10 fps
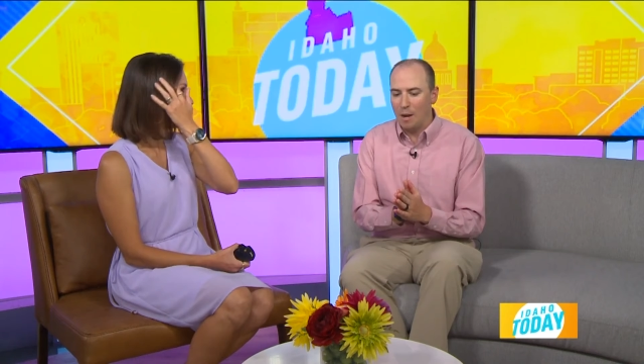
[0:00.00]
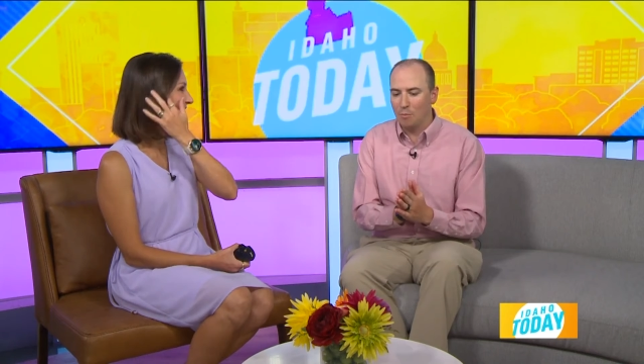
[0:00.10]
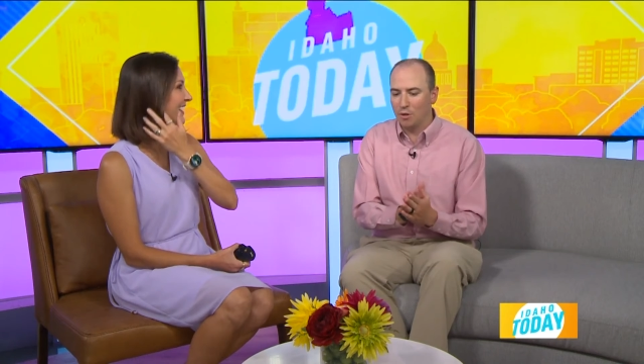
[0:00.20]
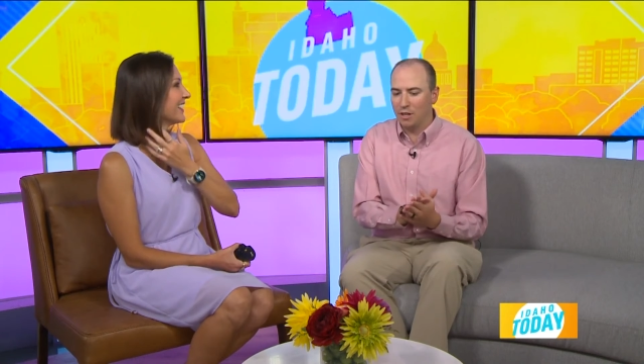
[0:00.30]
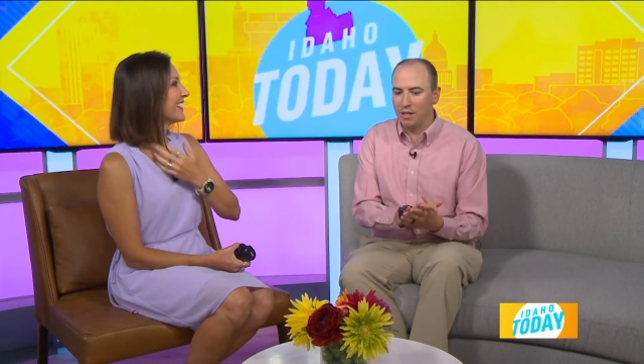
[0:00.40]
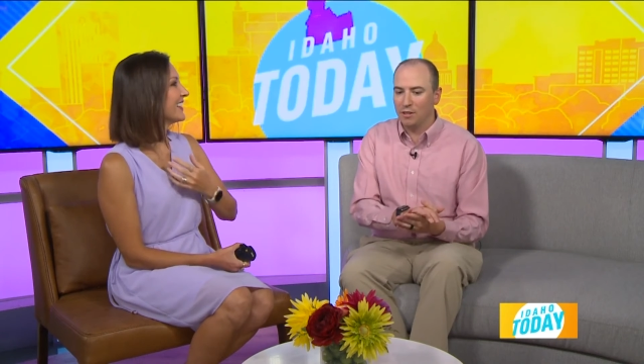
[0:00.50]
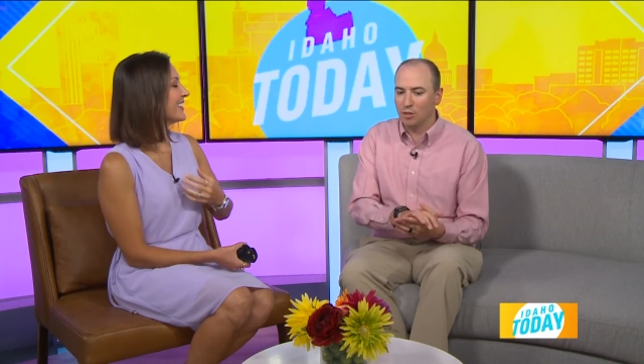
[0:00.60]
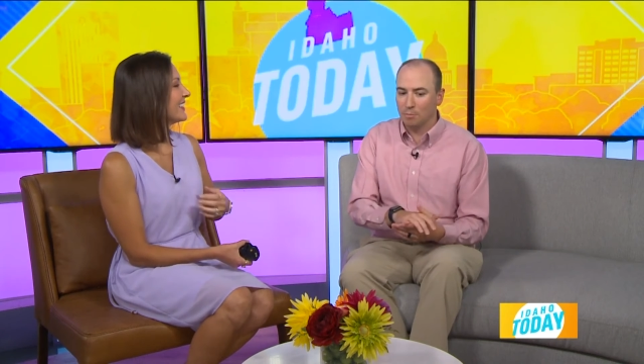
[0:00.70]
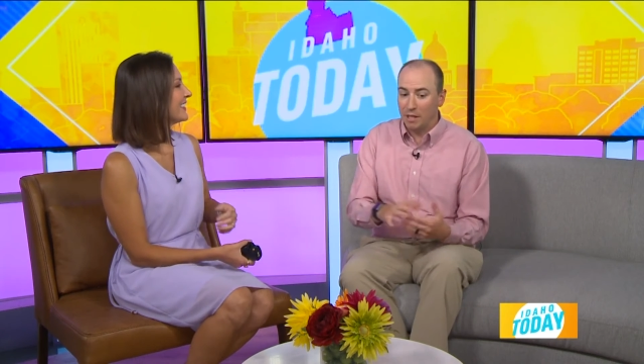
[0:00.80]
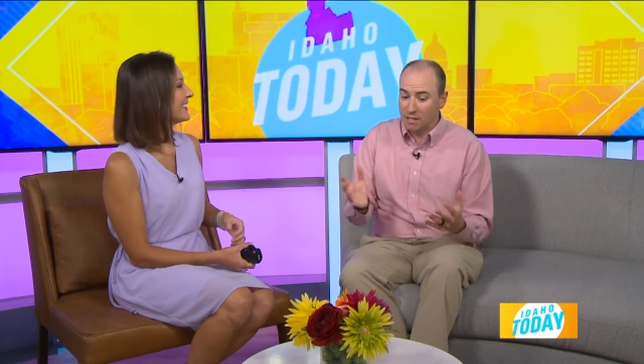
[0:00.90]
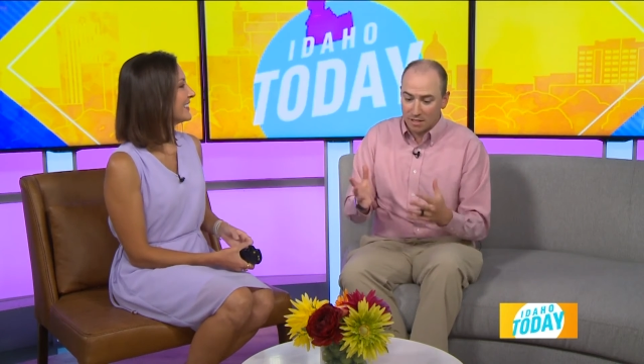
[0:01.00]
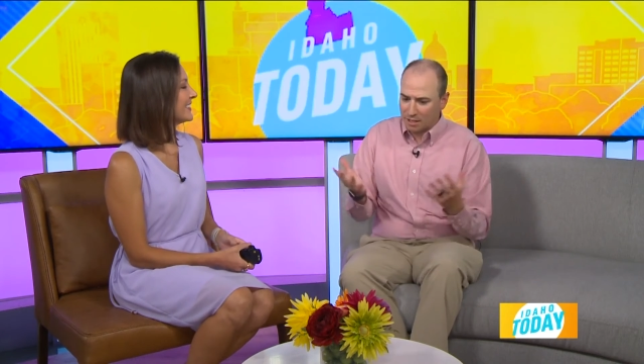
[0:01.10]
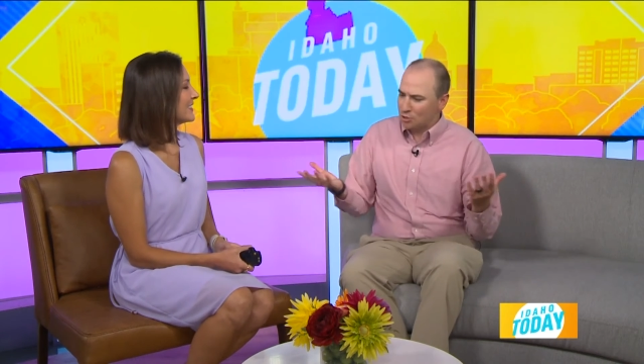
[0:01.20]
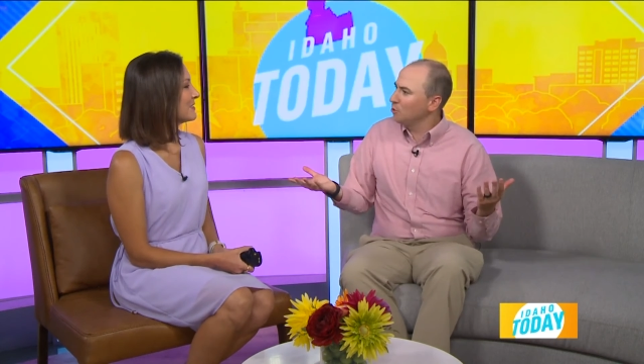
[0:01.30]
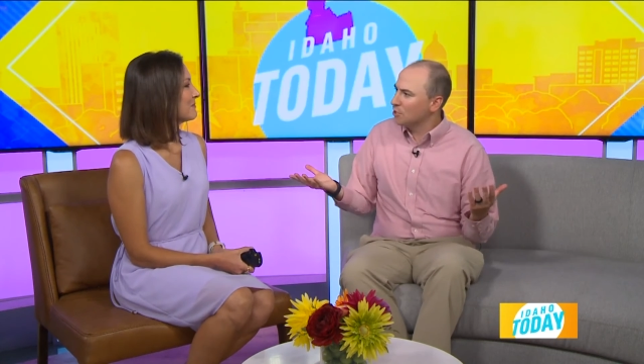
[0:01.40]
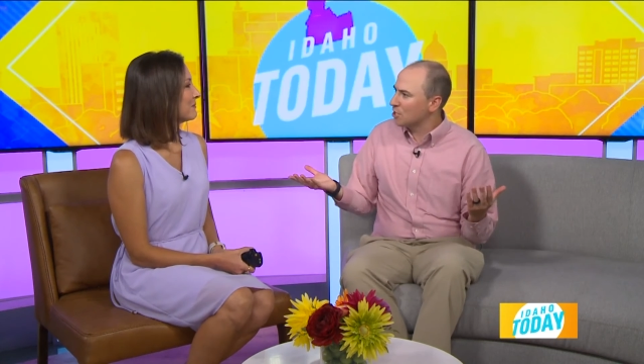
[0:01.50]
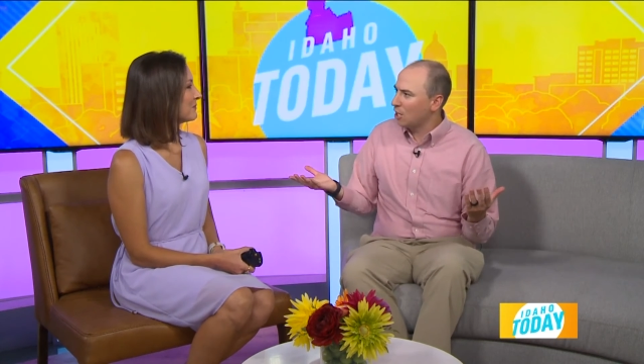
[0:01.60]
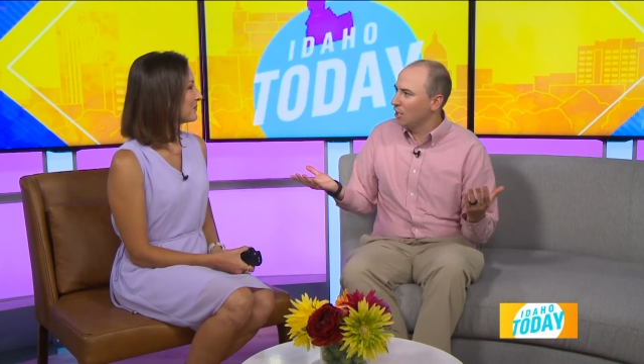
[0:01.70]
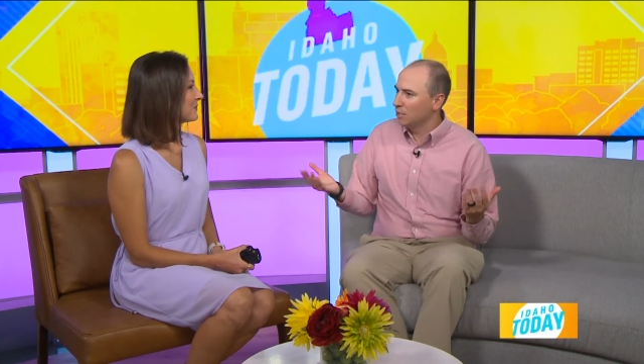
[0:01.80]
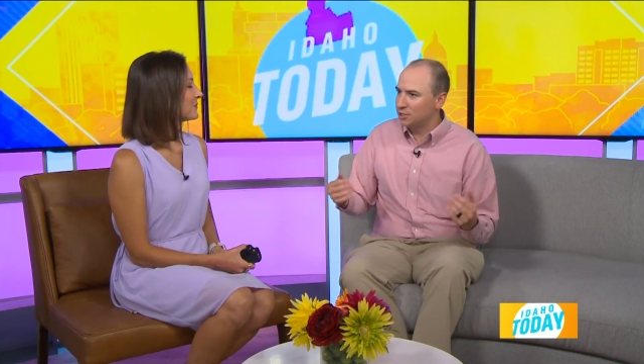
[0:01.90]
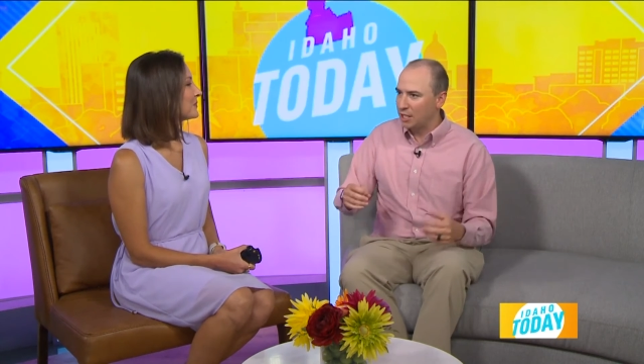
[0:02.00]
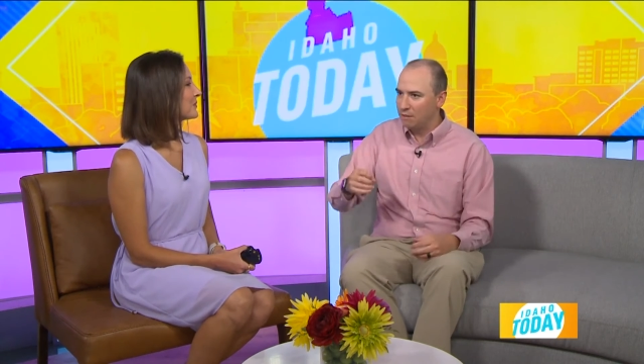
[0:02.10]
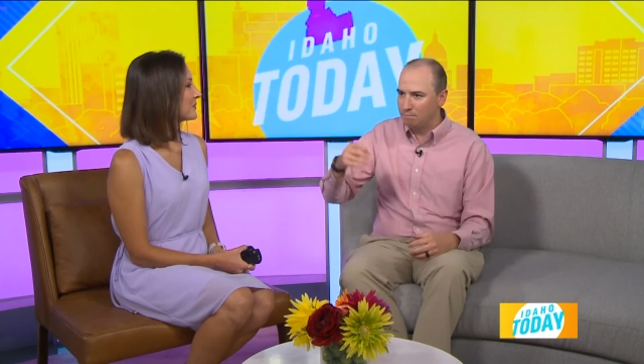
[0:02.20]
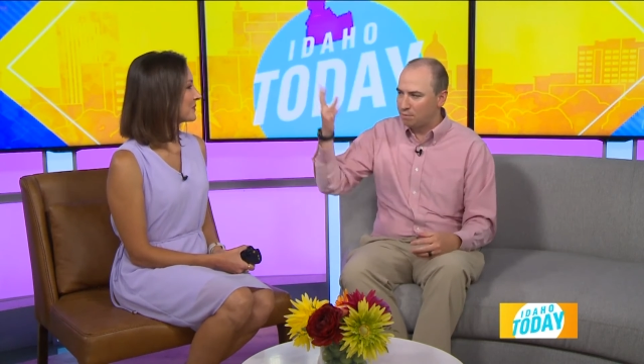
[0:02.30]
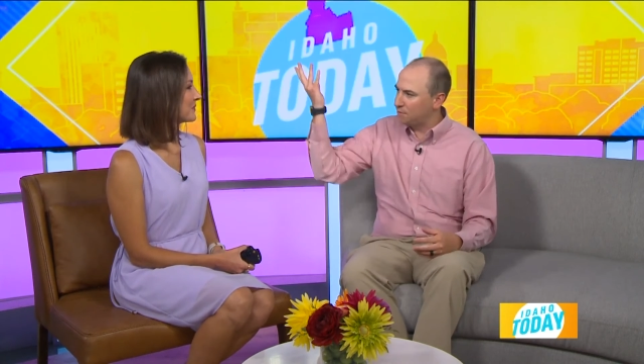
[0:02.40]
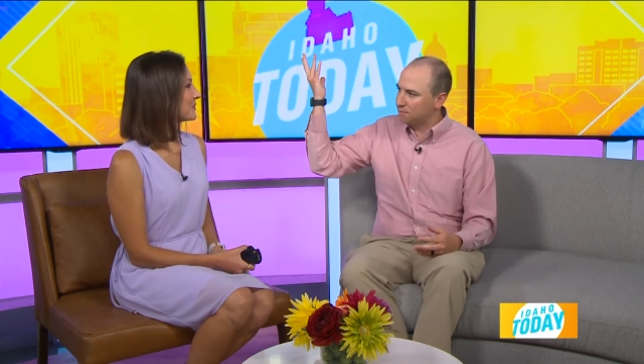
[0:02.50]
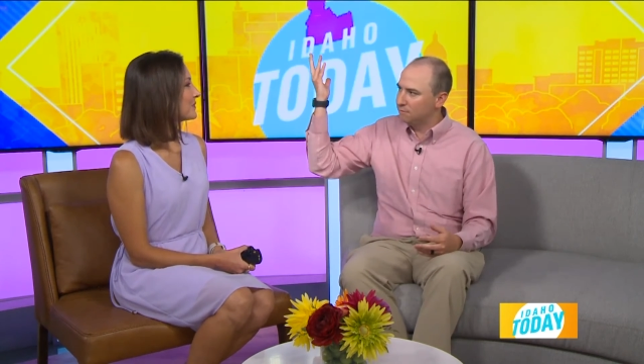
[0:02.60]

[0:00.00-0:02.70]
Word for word: I'm worried either because like two years of college and pff,